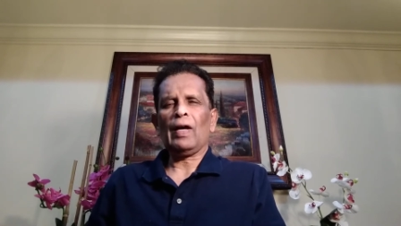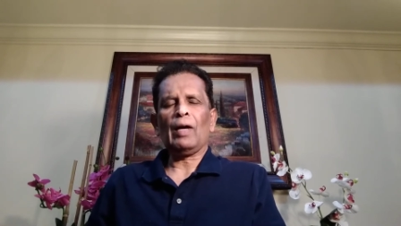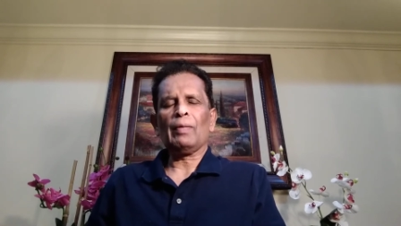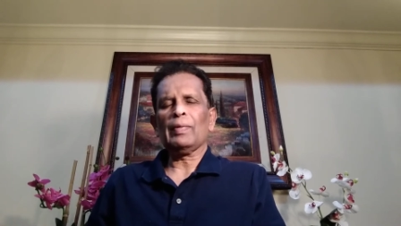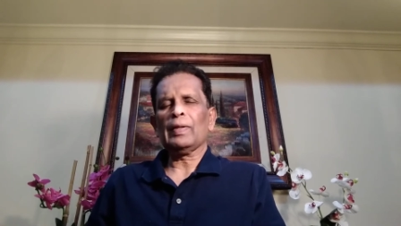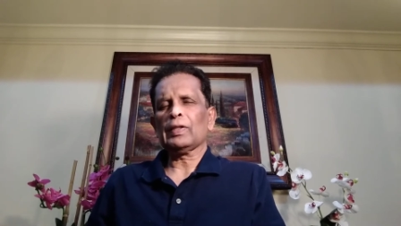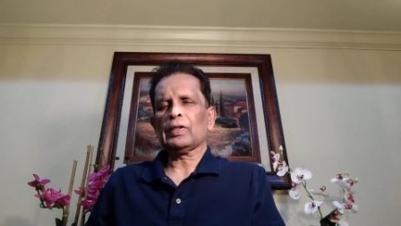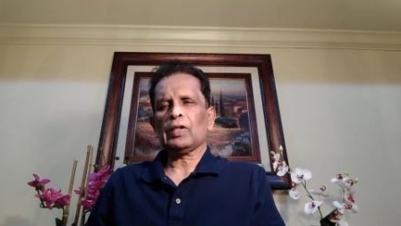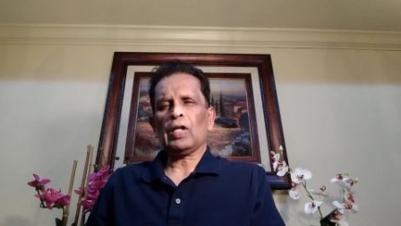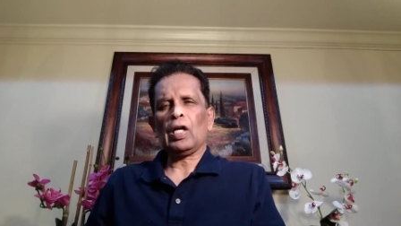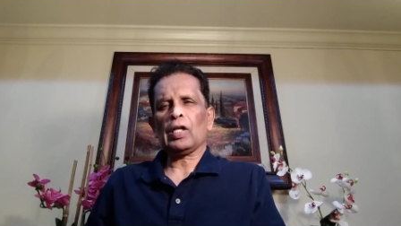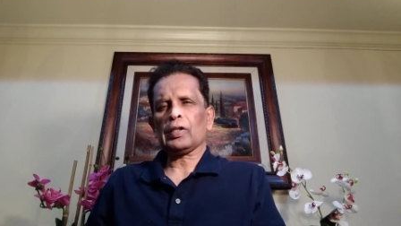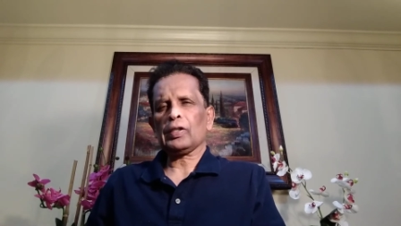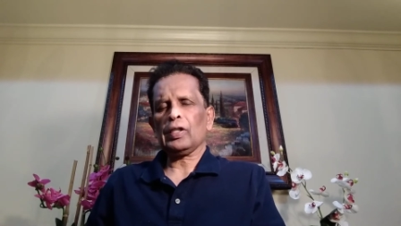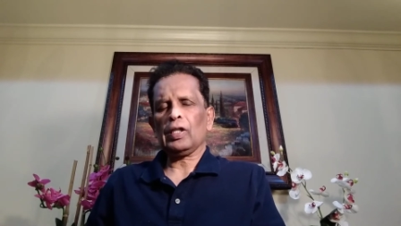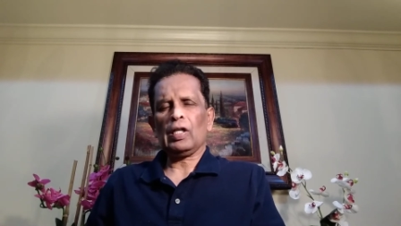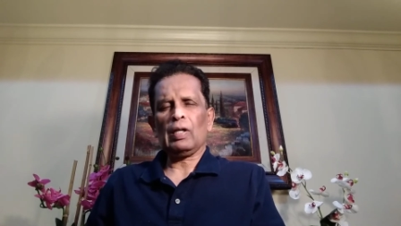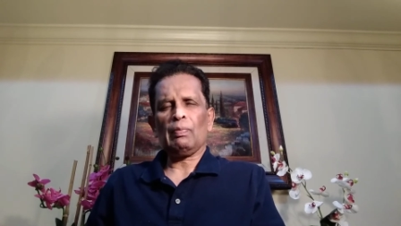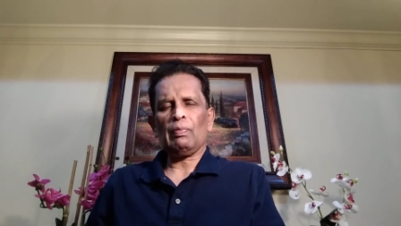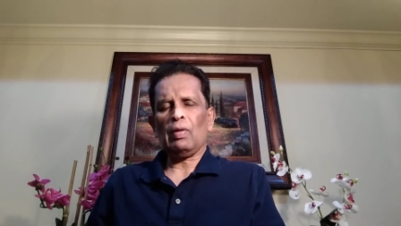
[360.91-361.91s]
I've been
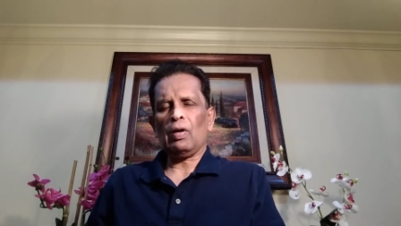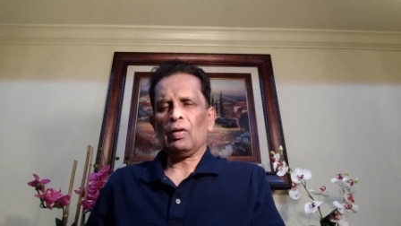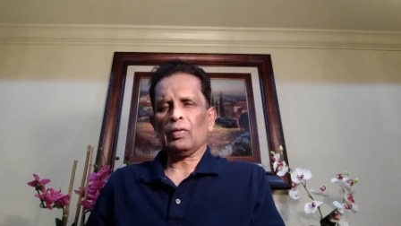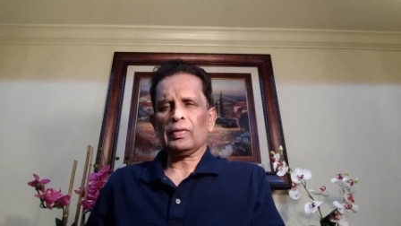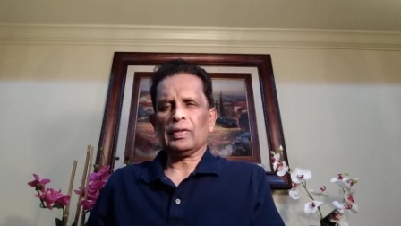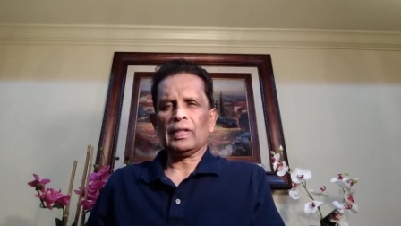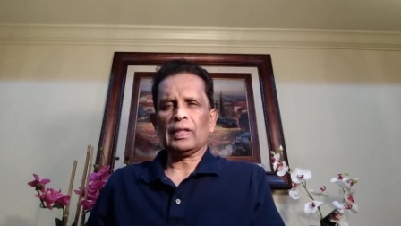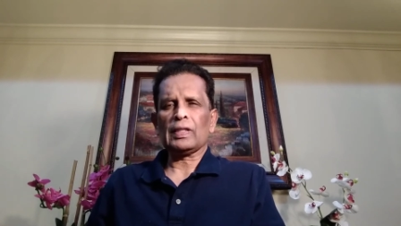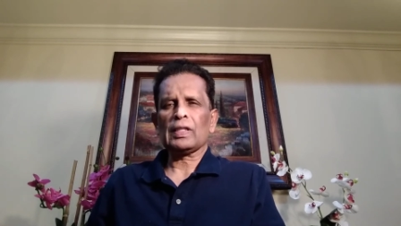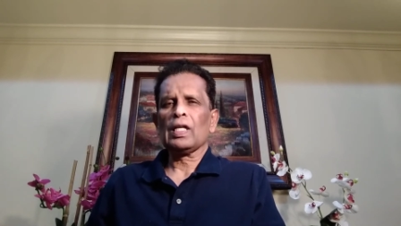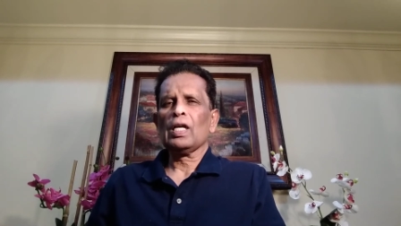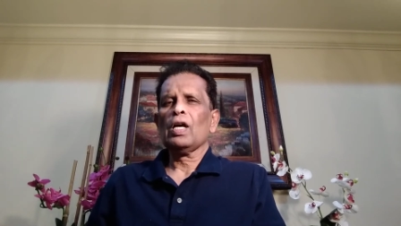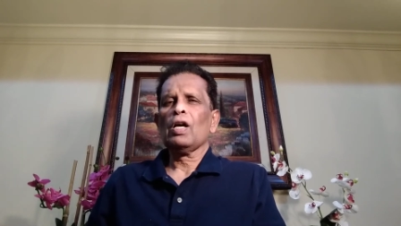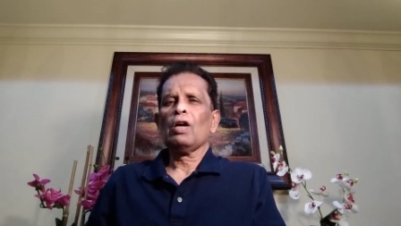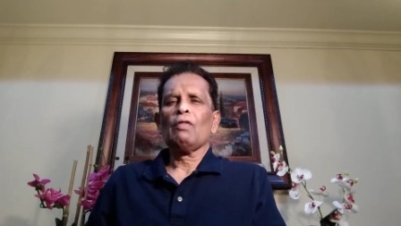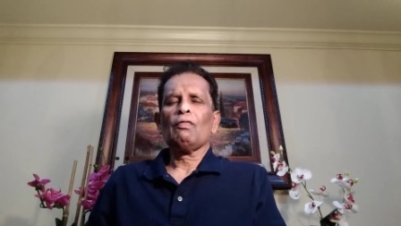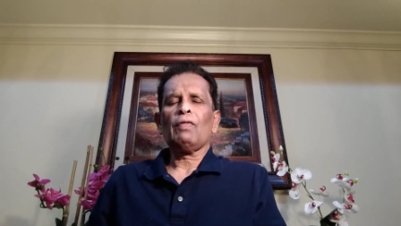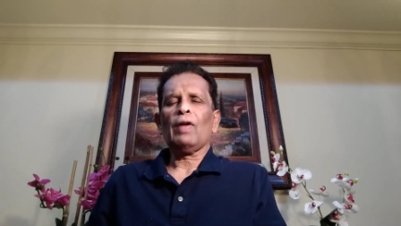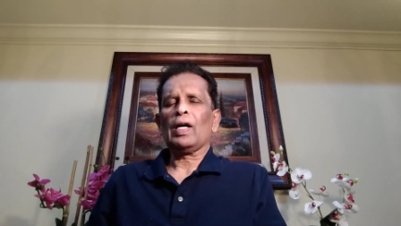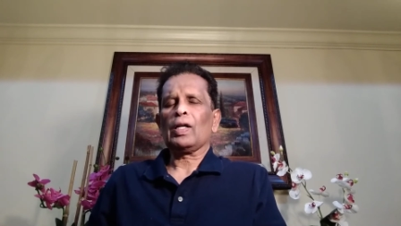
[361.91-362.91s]
talking about this
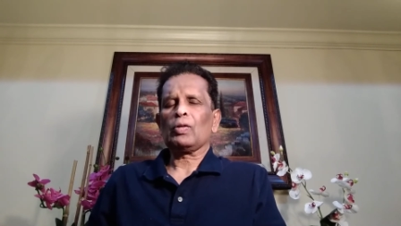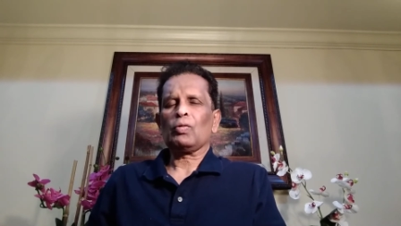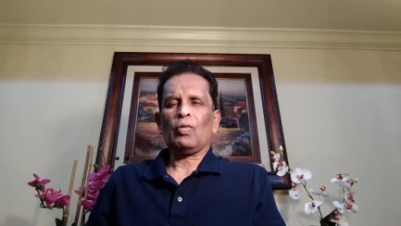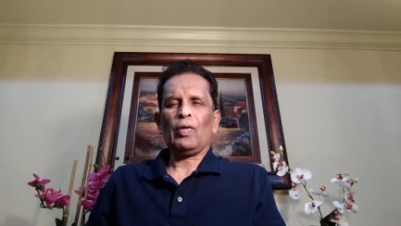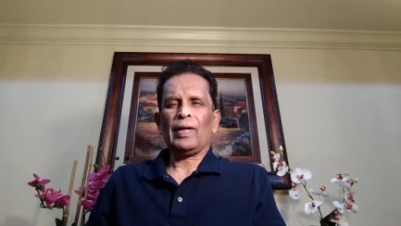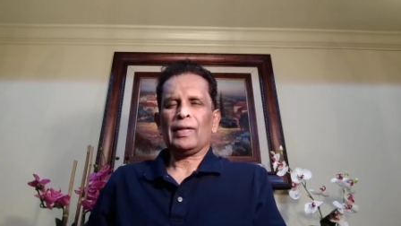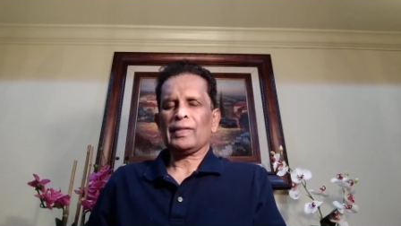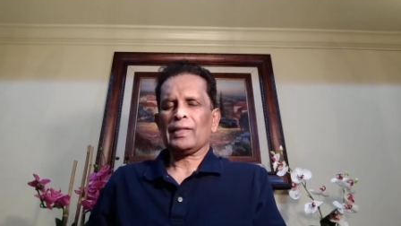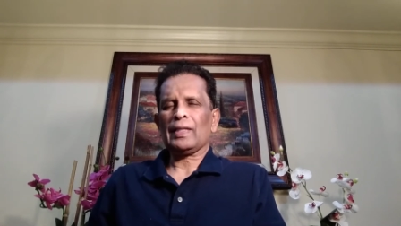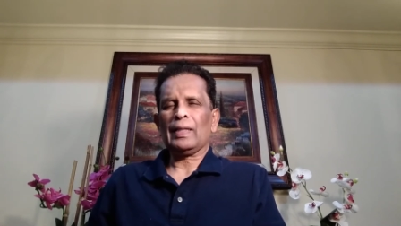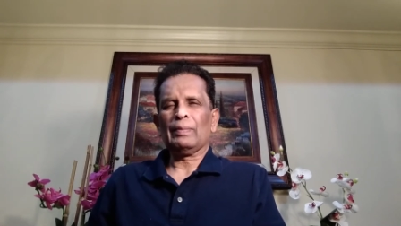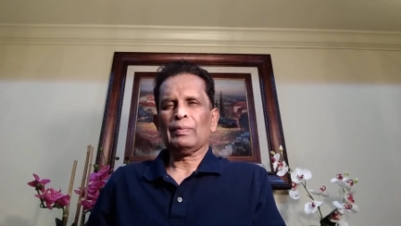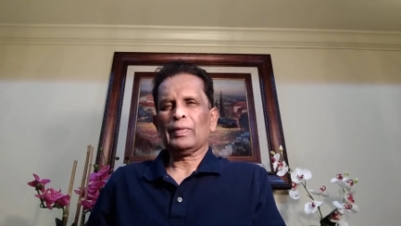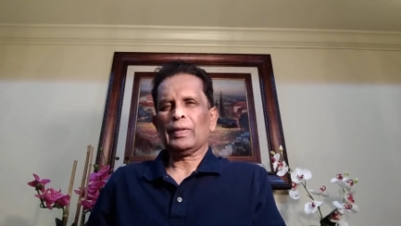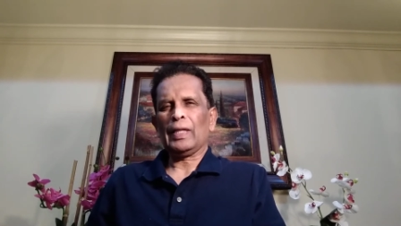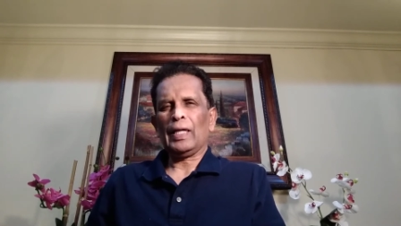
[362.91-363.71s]
for quite some